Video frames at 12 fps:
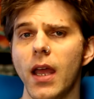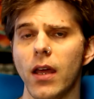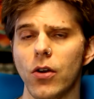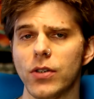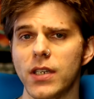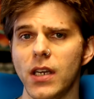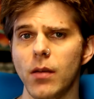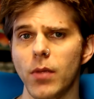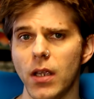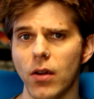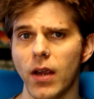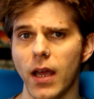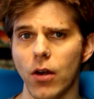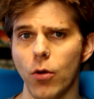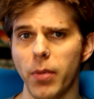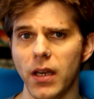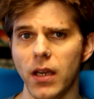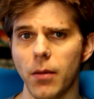and our team here at
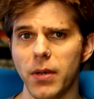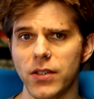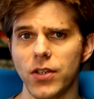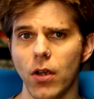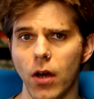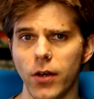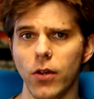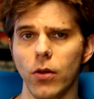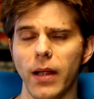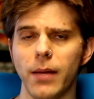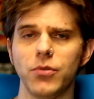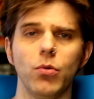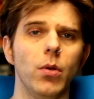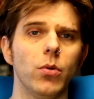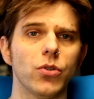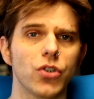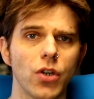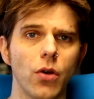Obedia PC Audio Labs. We
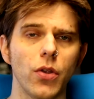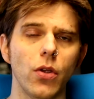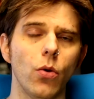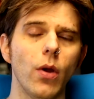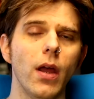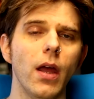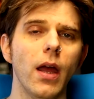will show you